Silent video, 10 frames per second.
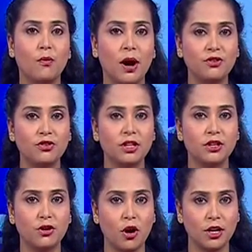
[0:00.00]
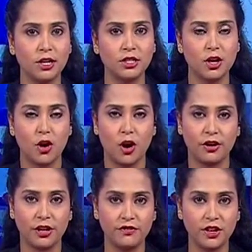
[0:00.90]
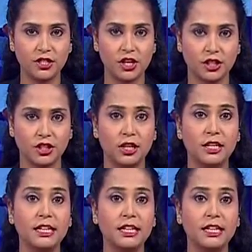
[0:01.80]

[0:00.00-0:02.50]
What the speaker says: $1 trillion on infrastructure